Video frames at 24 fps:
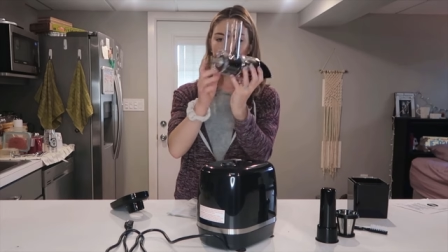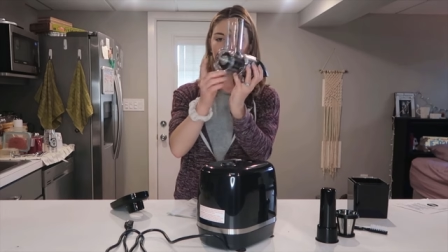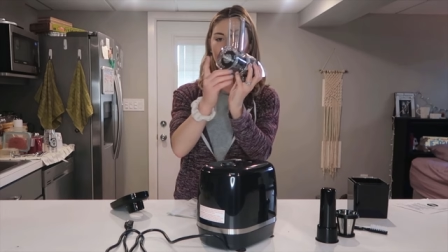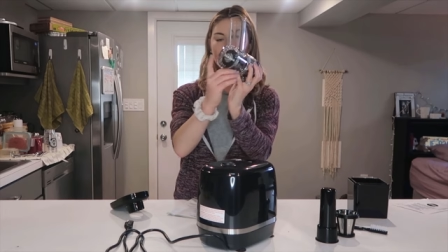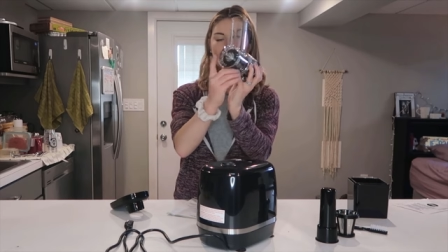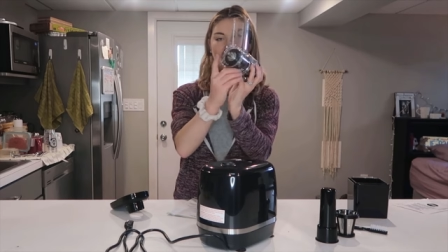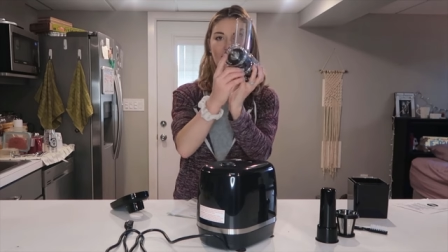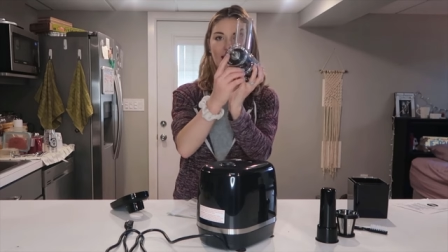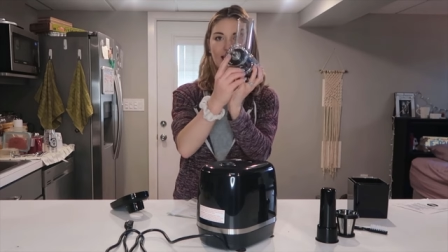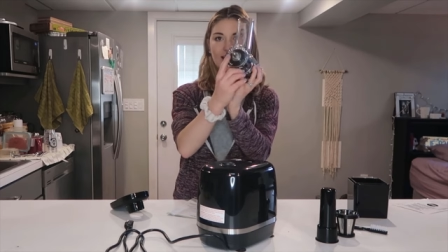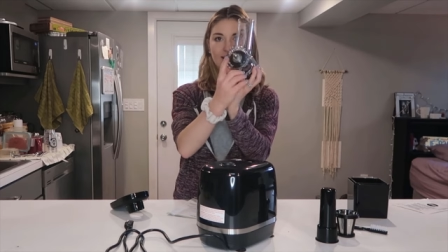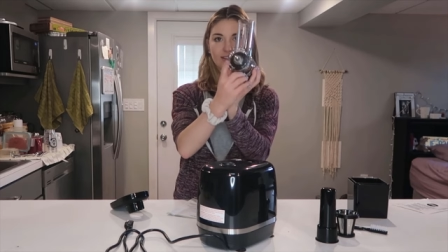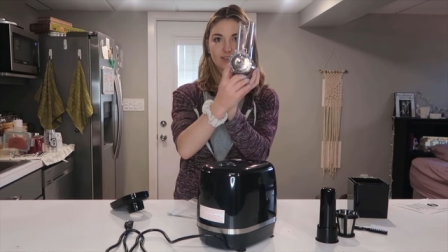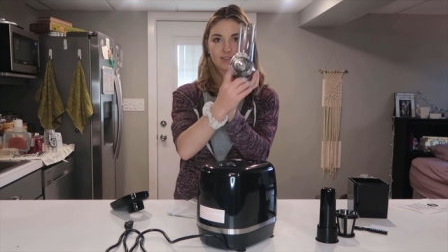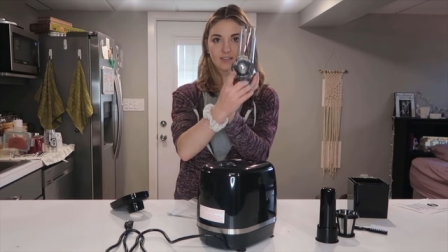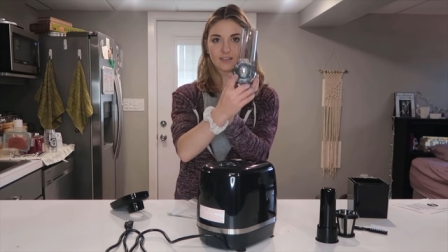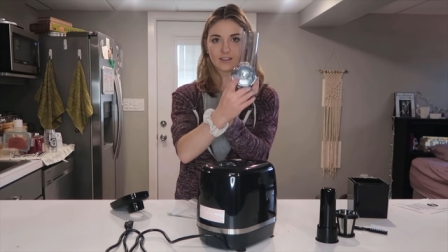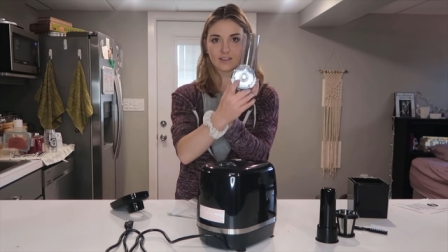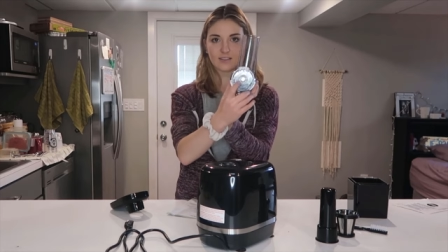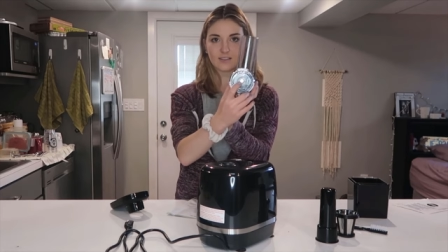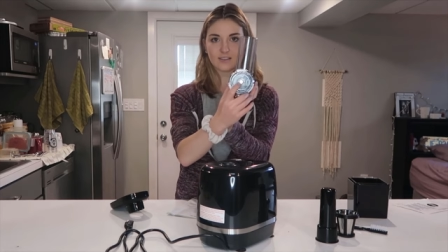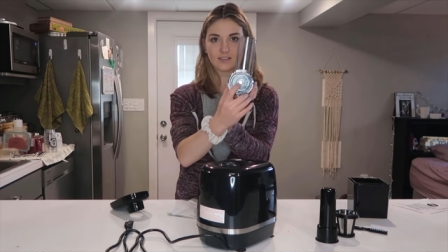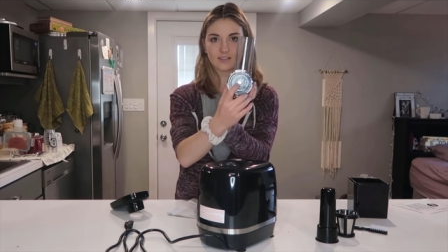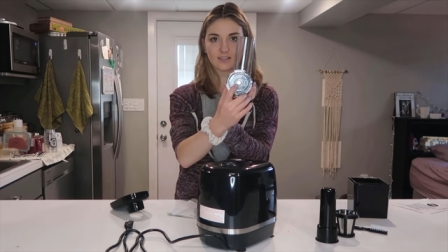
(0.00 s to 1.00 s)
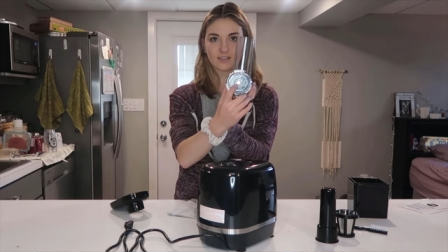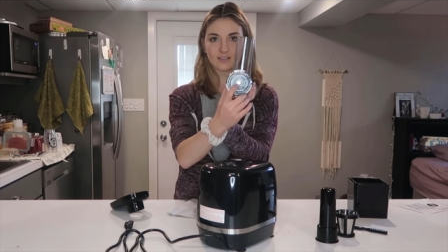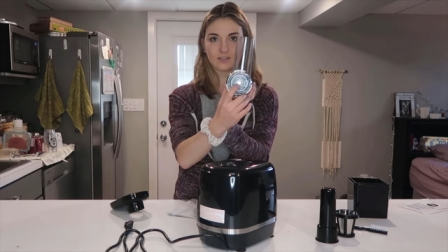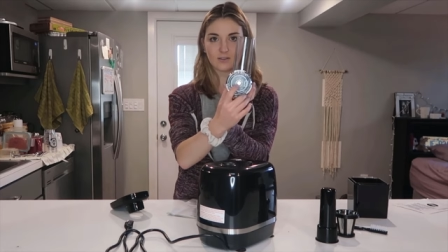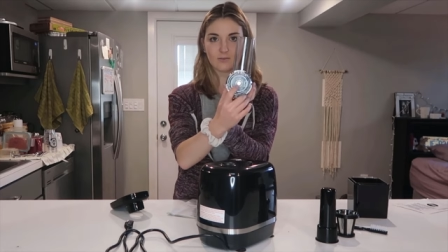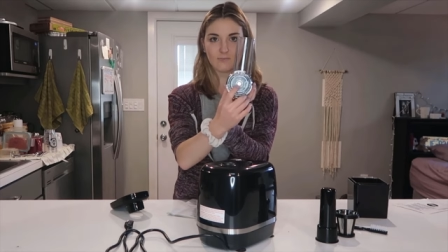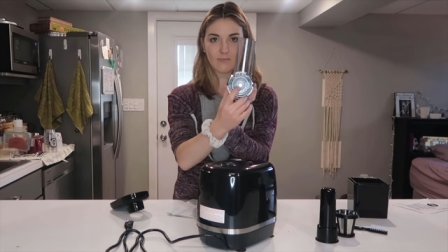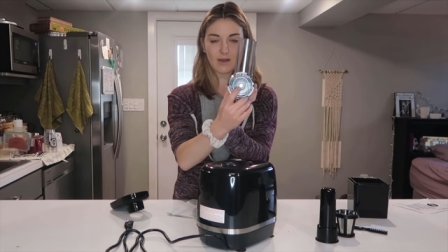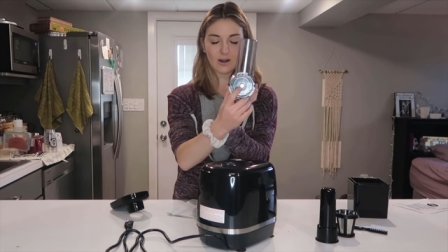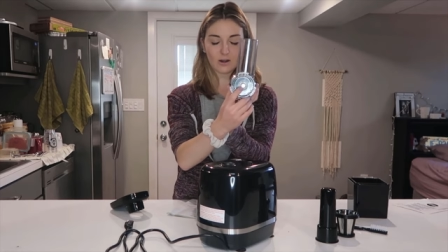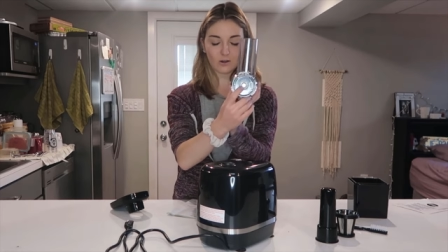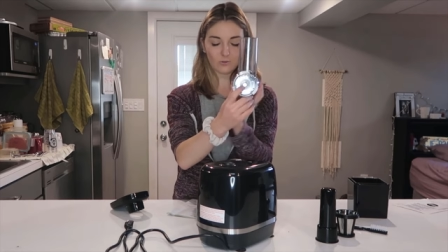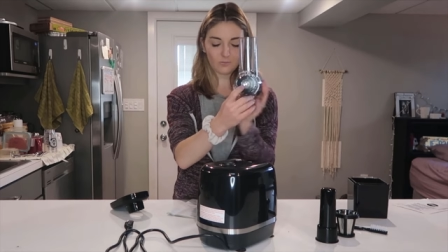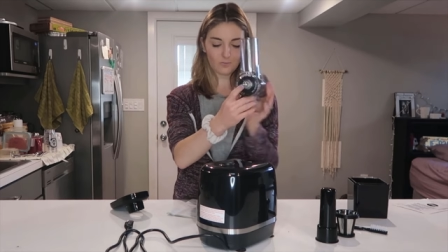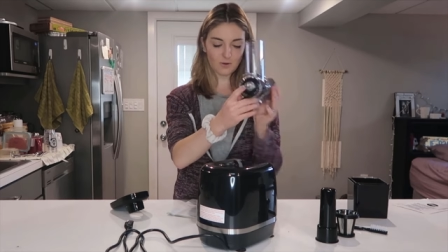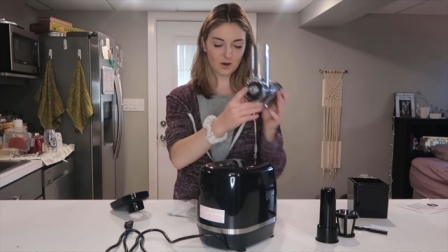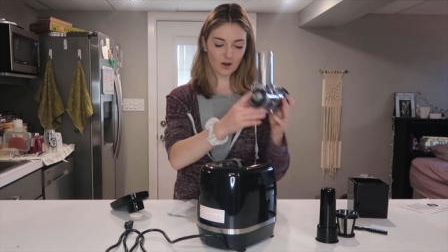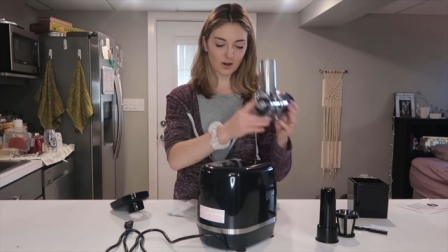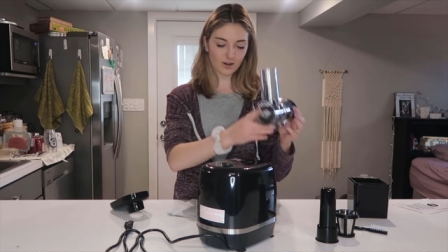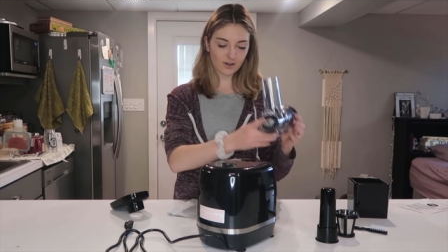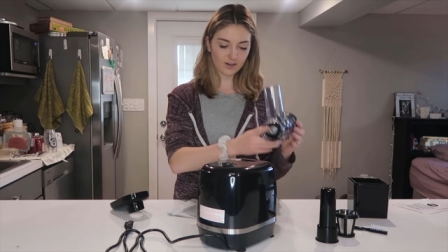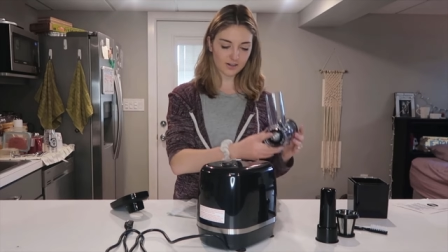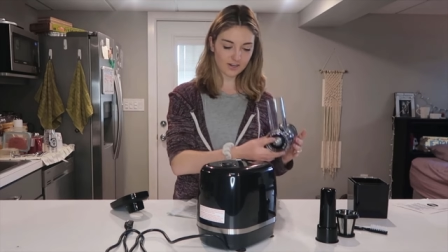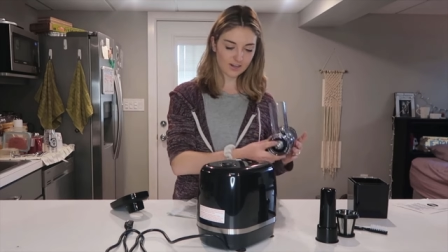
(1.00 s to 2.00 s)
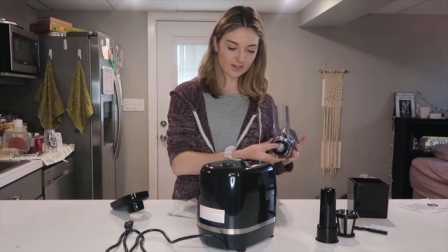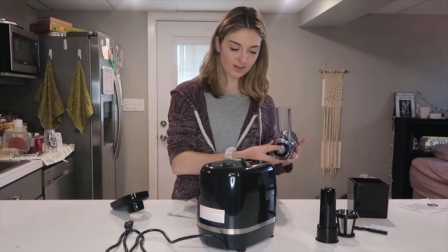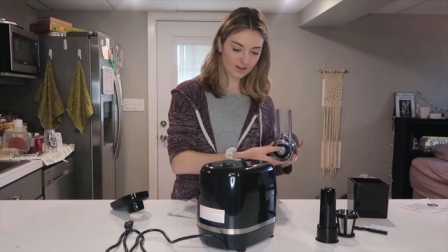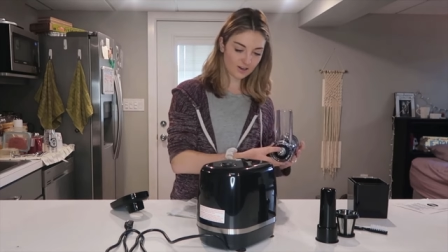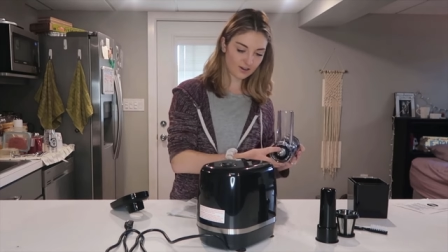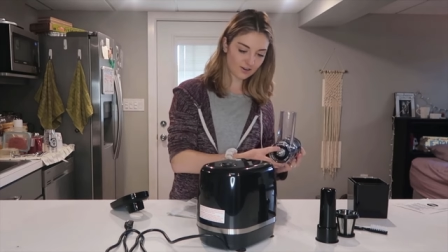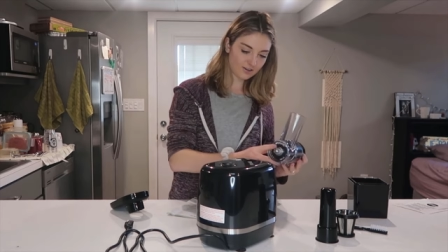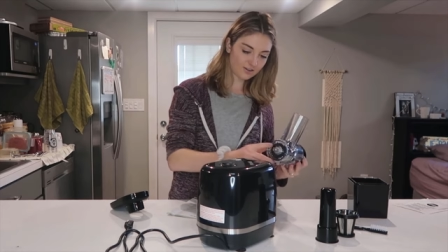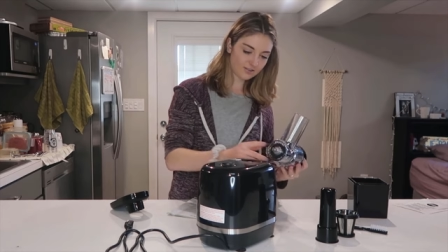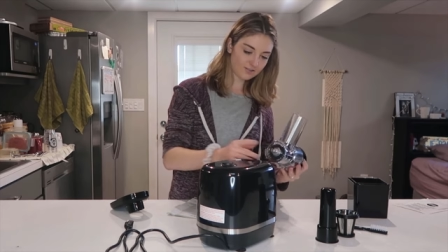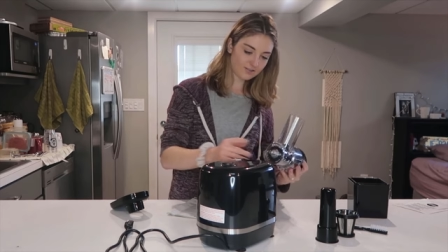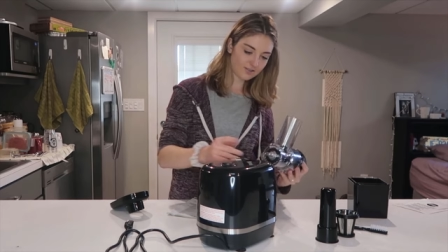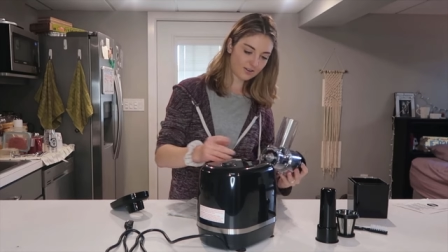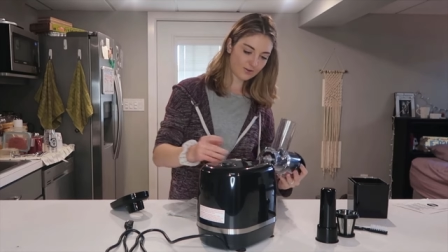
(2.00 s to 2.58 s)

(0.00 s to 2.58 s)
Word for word: It has this little metal part here